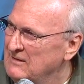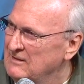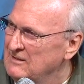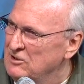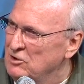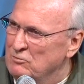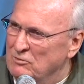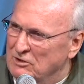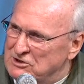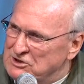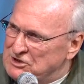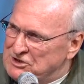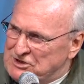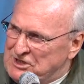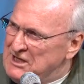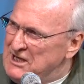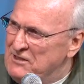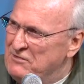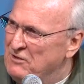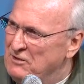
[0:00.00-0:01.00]
You must
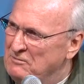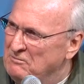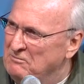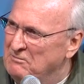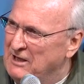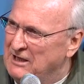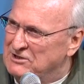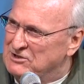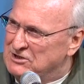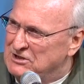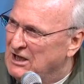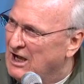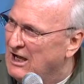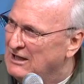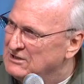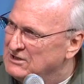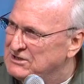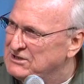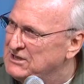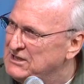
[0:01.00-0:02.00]
see them as God
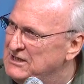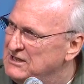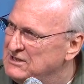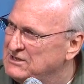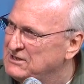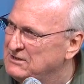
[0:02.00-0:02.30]
sees